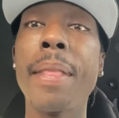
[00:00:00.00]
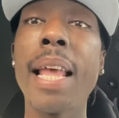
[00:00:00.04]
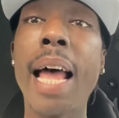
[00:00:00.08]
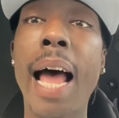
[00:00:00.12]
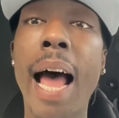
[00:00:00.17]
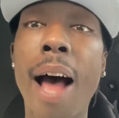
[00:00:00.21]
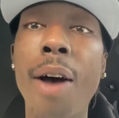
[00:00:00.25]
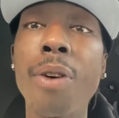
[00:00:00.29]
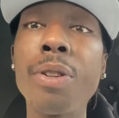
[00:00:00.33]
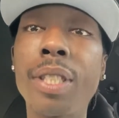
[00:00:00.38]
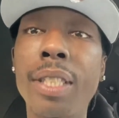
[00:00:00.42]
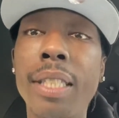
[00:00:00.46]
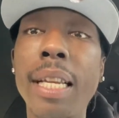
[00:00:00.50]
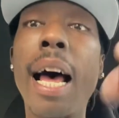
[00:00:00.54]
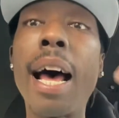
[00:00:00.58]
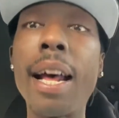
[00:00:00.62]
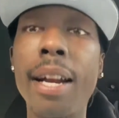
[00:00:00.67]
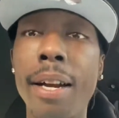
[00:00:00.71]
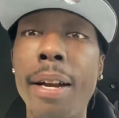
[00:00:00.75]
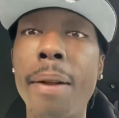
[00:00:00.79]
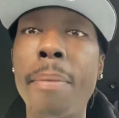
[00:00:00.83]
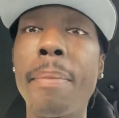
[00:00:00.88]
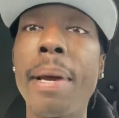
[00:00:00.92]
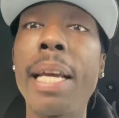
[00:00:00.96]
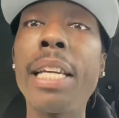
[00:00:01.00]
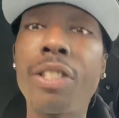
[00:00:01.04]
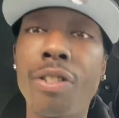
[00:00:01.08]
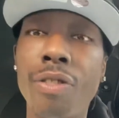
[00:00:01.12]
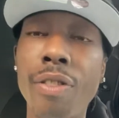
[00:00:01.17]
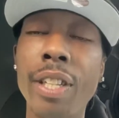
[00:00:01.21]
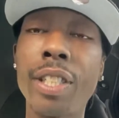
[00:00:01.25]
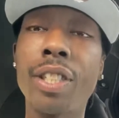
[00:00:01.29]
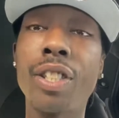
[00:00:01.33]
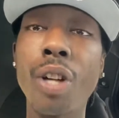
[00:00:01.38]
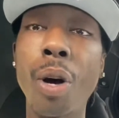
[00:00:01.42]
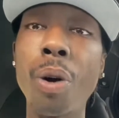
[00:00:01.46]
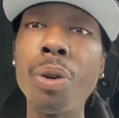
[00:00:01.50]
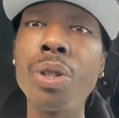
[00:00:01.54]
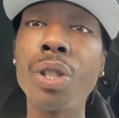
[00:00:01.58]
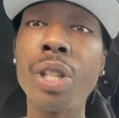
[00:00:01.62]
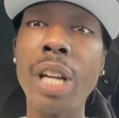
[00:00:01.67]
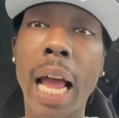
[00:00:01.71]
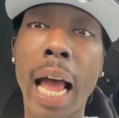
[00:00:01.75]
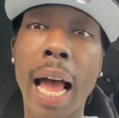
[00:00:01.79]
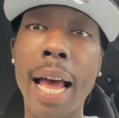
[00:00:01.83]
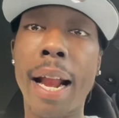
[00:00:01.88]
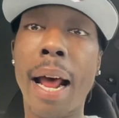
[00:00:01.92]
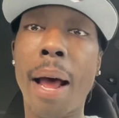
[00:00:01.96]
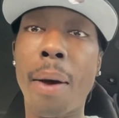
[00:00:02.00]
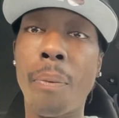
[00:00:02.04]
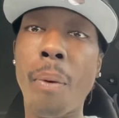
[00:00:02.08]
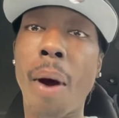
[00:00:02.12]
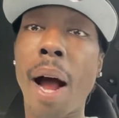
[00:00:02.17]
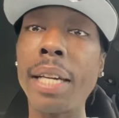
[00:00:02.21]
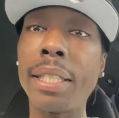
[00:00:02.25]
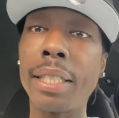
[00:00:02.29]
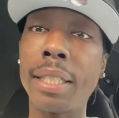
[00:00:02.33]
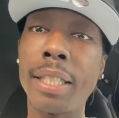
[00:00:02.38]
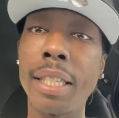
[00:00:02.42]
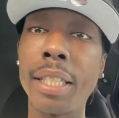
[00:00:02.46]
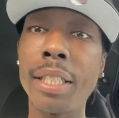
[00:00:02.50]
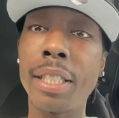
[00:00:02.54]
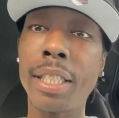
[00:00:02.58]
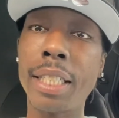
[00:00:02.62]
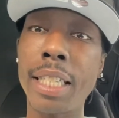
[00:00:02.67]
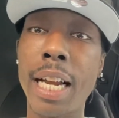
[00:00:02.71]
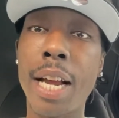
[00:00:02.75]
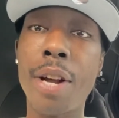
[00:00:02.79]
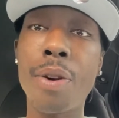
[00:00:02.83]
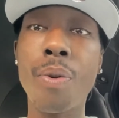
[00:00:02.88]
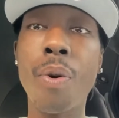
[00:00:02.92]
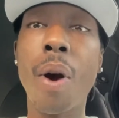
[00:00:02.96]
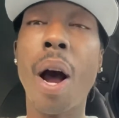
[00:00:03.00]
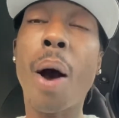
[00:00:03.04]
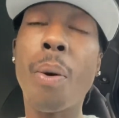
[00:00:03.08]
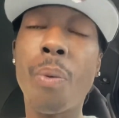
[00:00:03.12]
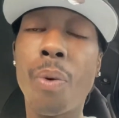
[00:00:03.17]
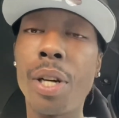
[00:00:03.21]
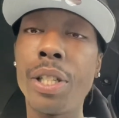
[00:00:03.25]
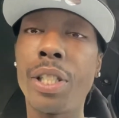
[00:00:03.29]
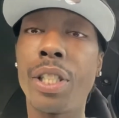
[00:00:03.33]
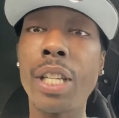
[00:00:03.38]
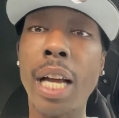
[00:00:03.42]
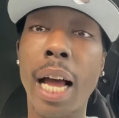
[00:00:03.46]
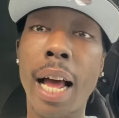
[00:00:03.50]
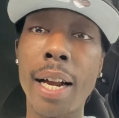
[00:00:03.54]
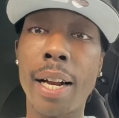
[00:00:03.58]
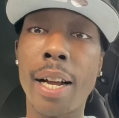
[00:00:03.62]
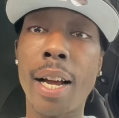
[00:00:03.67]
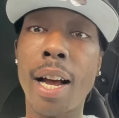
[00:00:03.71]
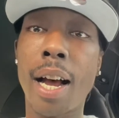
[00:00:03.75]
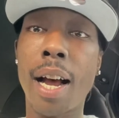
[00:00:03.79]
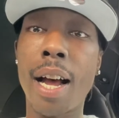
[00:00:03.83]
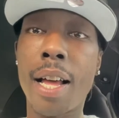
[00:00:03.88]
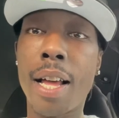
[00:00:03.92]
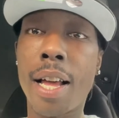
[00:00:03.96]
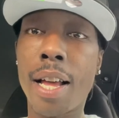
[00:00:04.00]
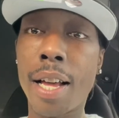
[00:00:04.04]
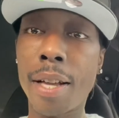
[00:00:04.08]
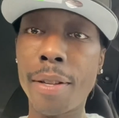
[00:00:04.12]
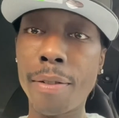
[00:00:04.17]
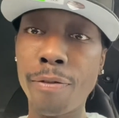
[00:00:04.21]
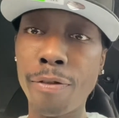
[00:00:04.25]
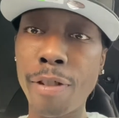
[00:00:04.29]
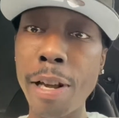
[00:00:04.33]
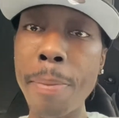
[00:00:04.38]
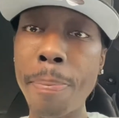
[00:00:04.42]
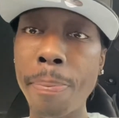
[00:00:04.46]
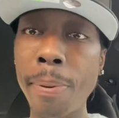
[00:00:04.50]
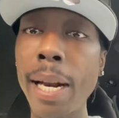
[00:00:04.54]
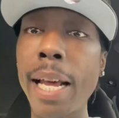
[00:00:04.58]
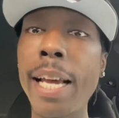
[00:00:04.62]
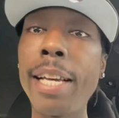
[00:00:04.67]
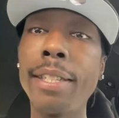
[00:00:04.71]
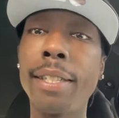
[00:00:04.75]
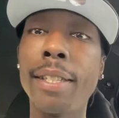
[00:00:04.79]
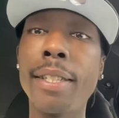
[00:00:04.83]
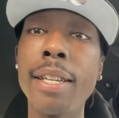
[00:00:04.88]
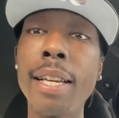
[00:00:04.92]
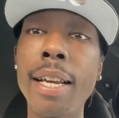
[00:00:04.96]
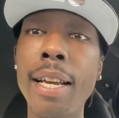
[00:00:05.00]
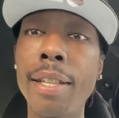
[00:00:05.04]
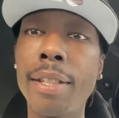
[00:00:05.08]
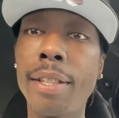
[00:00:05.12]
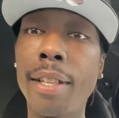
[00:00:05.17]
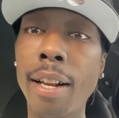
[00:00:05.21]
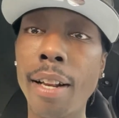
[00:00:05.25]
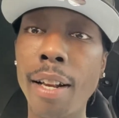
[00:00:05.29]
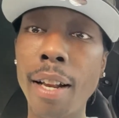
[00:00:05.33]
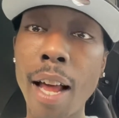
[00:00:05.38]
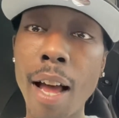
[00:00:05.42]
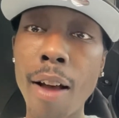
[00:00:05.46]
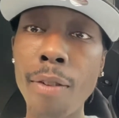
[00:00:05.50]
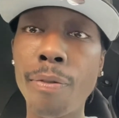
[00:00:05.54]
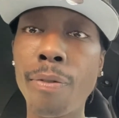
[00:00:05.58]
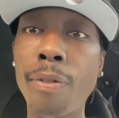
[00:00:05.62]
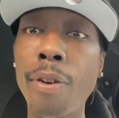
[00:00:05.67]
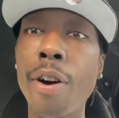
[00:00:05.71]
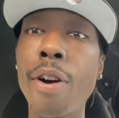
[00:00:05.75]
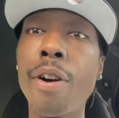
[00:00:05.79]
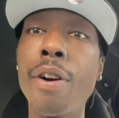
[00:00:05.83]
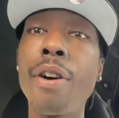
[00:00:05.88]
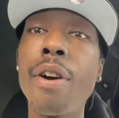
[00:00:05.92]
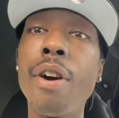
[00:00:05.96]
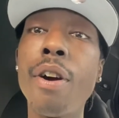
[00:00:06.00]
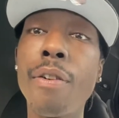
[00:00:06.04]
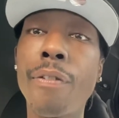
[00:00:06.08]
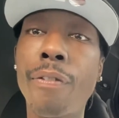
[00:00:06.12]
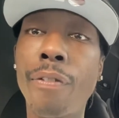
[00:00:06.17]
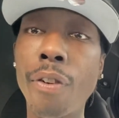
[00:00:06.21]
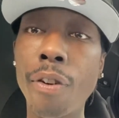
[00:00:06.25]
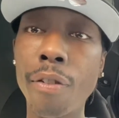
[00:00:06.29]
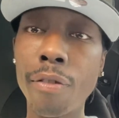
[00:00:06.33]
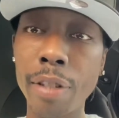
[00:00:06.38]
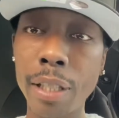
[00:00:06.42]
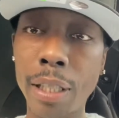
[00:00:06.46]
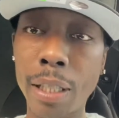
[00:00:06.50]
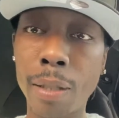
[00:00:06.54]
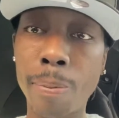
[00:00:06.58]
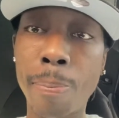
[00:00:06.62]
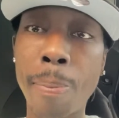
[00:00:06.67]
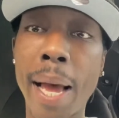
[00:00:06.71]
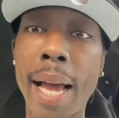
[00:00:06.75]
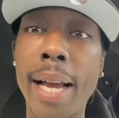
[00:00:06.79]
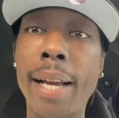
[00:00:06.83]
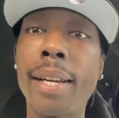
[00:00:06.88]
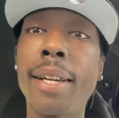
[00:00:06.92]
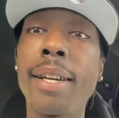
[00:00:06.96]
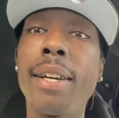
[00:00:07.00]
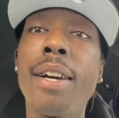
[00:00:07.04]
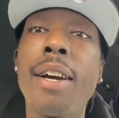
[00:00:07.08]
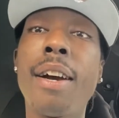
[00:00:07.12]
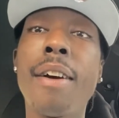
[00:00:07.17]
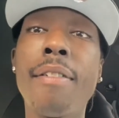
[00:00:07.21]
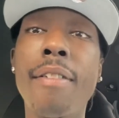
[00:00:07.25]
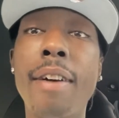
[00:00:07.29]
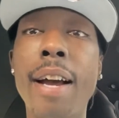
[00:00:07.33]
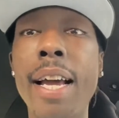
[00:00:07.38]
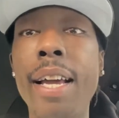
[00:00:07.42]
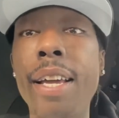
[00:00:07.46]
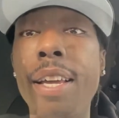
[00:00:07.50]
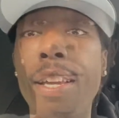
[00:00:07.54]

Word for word: Outside of the matrix, those of y'all that watch this channel, I want y'all to replace the love word for respect. All right?